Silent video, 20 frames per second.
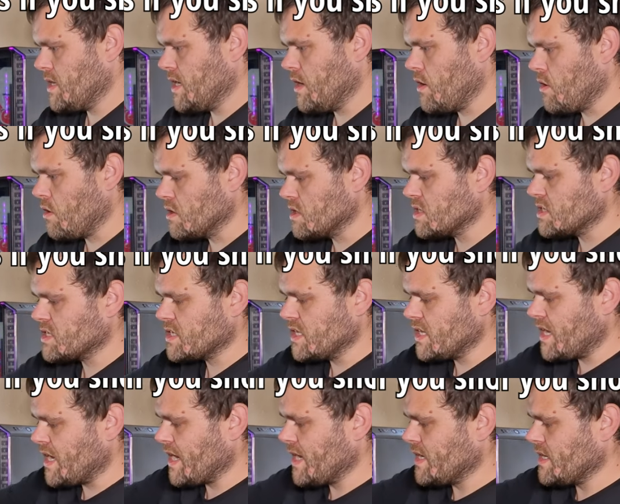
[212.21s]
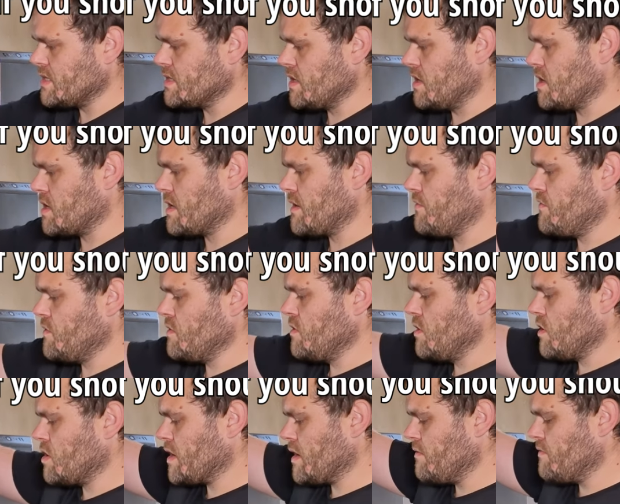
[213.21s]
honestly, guys, look, if you're
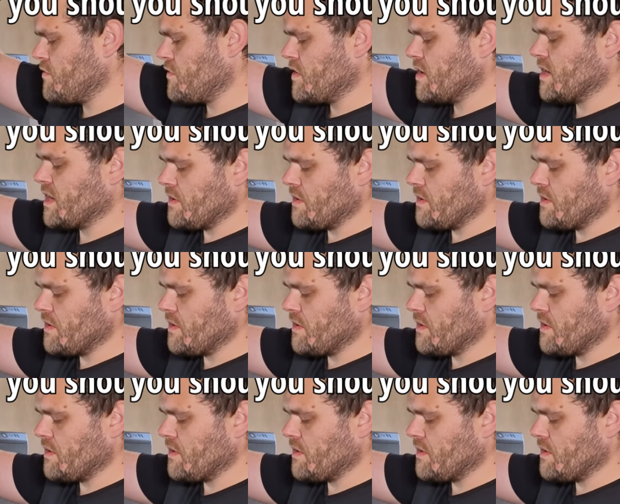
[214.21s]
looking for a